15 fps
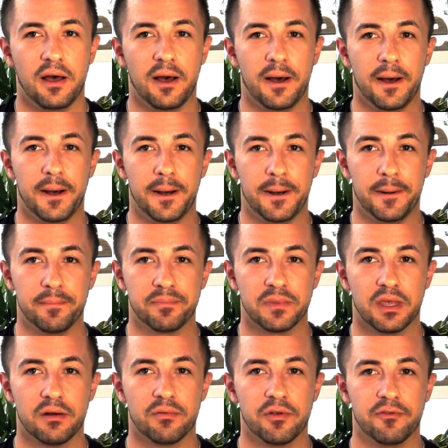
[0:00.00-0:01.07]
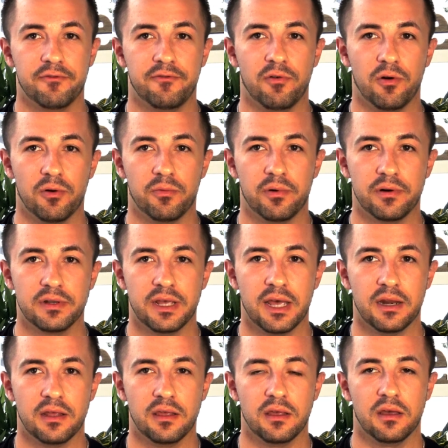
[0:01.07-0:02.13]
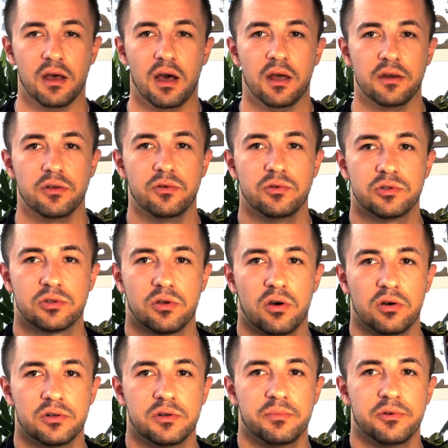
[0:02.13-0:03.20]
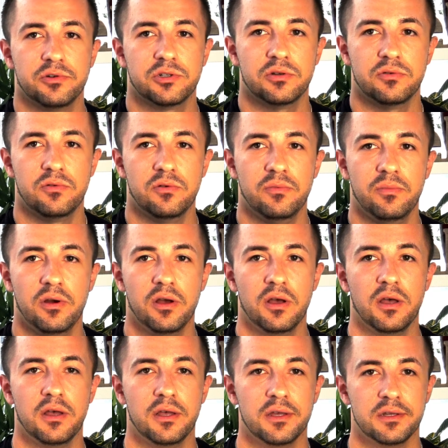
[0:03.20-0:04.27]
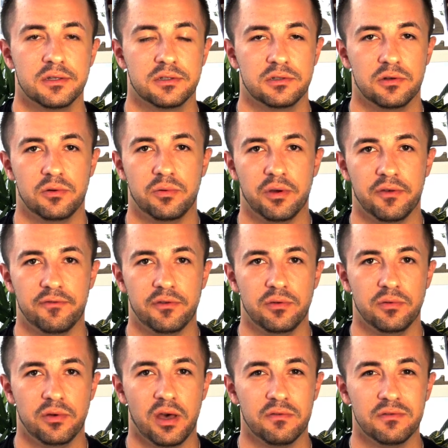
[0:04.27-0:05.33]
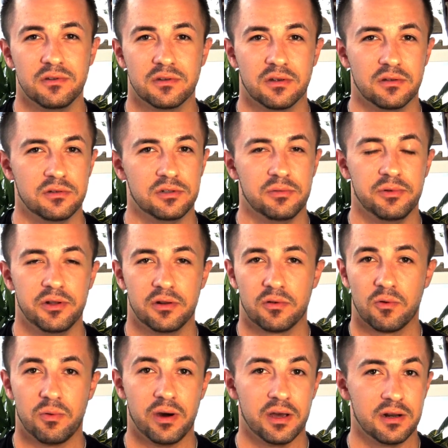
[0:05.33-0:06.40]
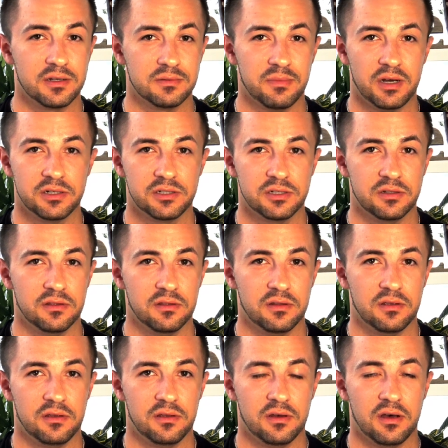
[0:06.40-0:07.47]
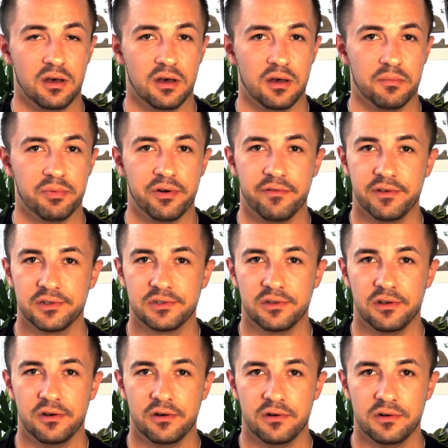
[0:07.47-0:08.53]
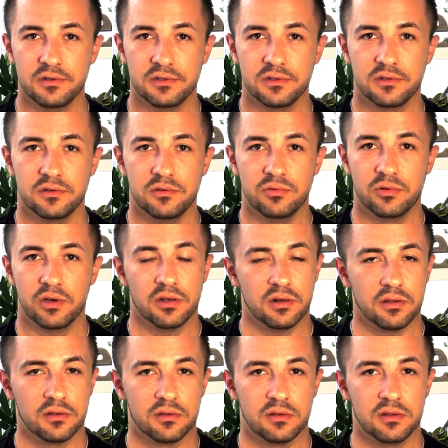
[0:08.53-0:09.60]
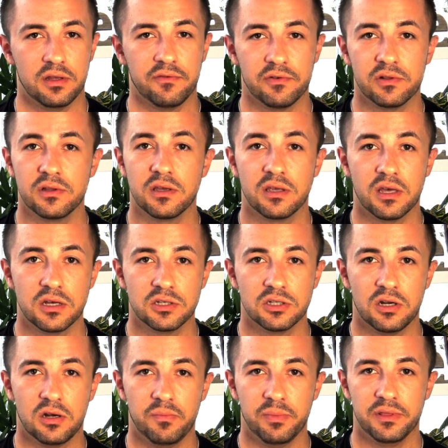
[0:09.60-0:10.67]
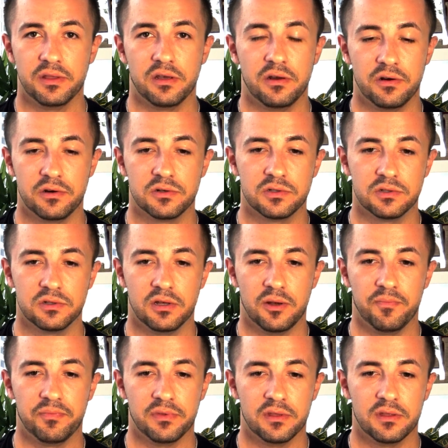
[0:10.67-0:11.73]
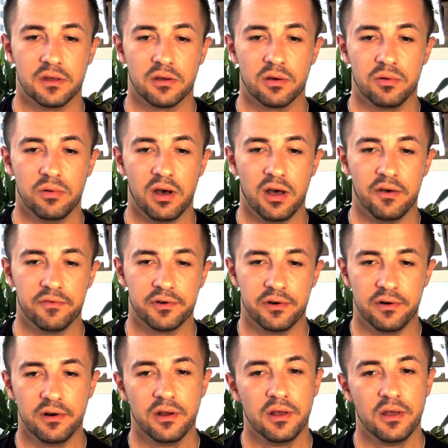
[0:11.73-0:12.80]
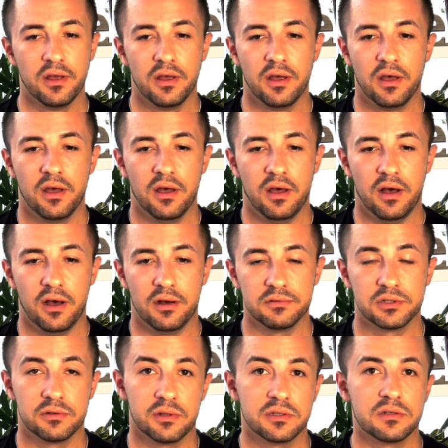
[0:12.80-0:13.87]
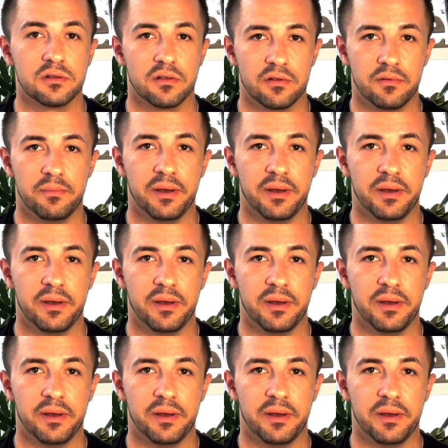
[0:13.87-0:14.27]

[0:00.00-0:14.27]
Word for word: um, carry forward any unused contribution room. So if you haven't contributed quite as much in the uh, previous years, you can definitely catch up in the years um, that go after. Uh, so that's another